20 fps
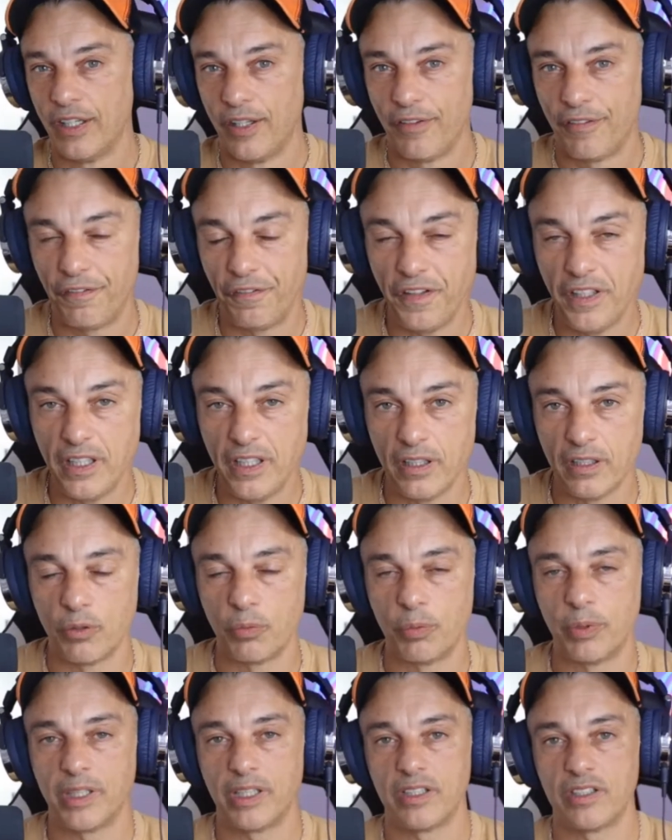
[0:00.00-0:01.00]
fear,
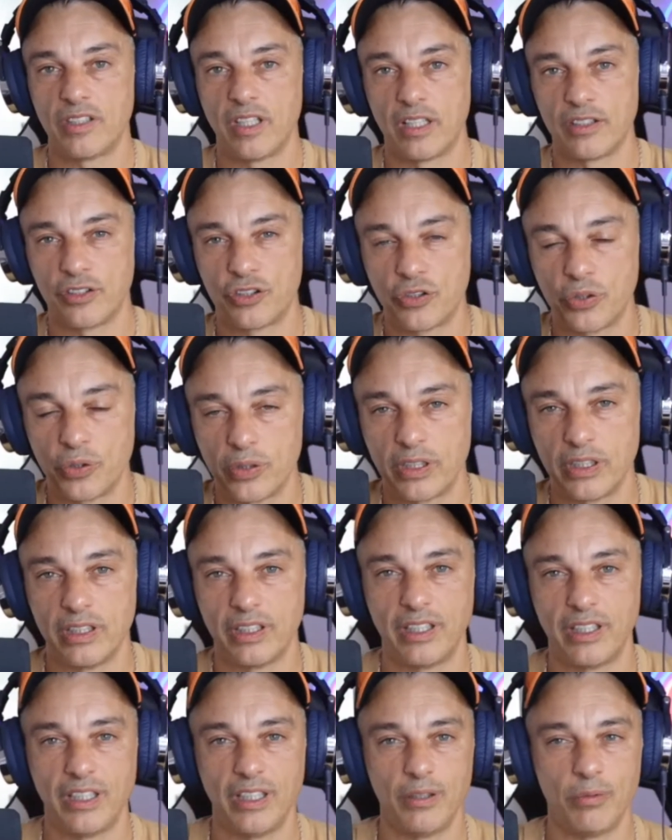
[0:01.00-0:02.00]
when there's
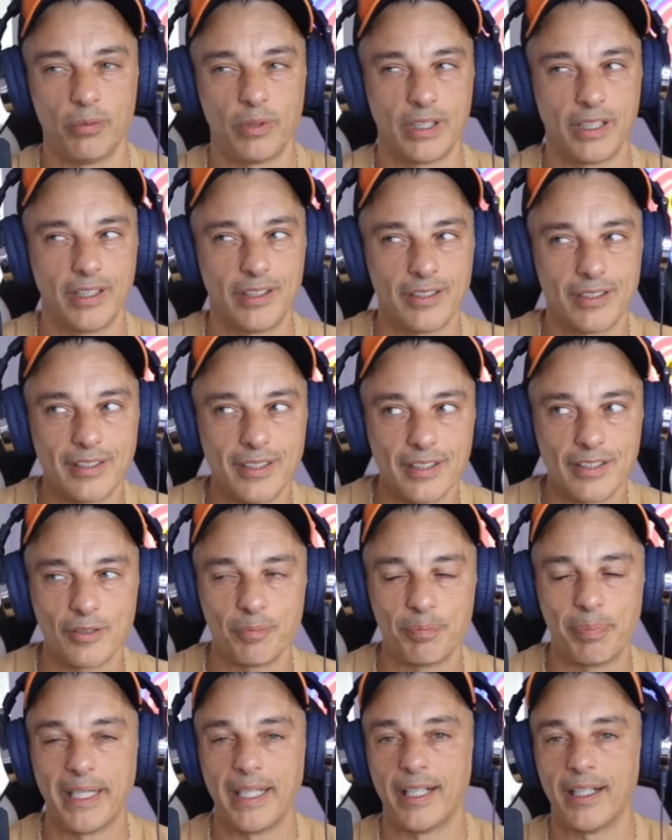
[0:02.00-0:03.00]
uncertainty, when there's
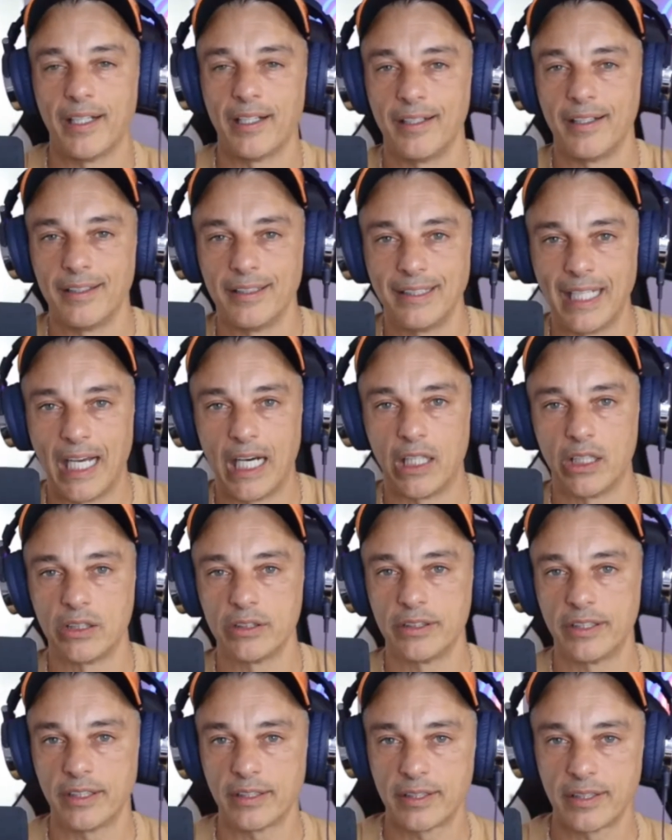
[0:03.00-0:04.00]
despair and
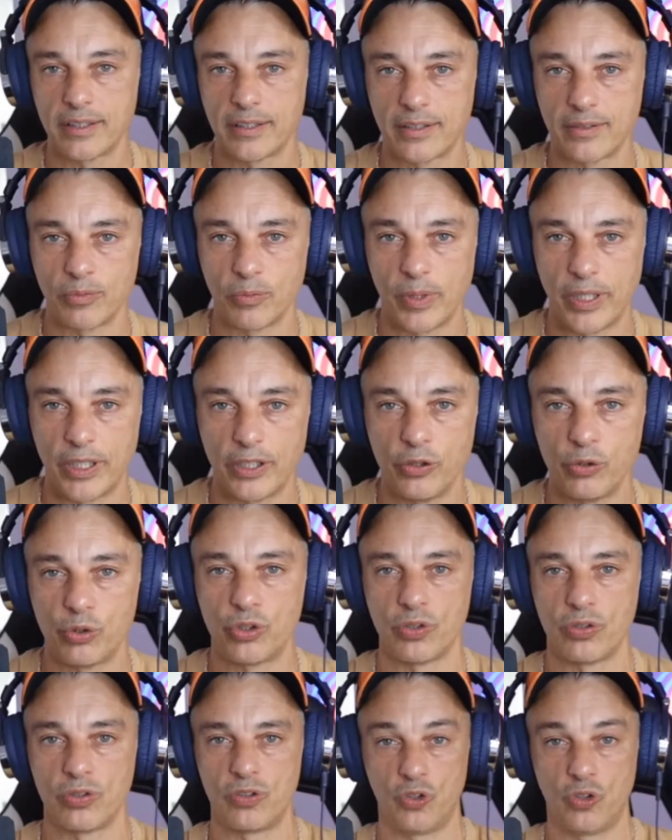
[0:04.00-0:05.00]
doubt. This is where you
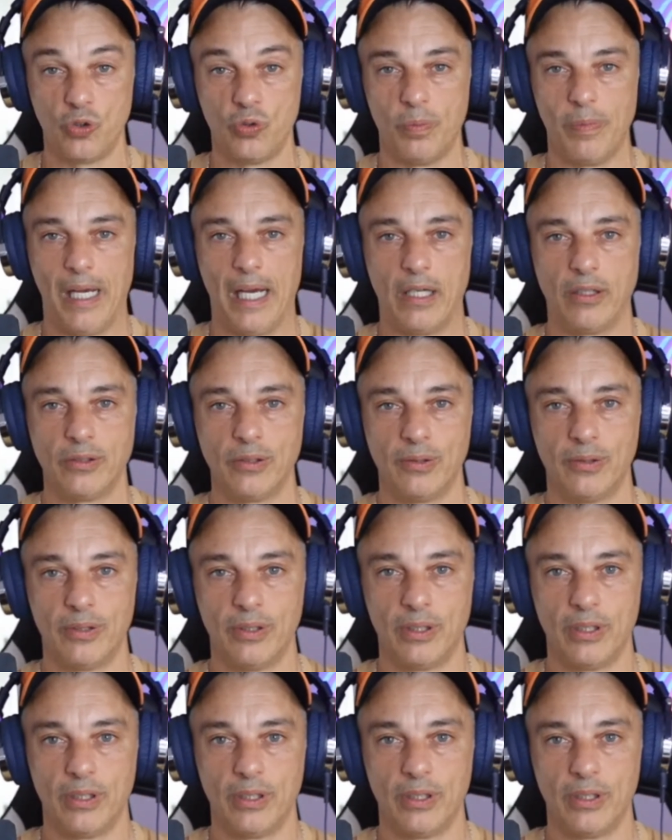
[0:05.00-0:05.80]
should zoom out.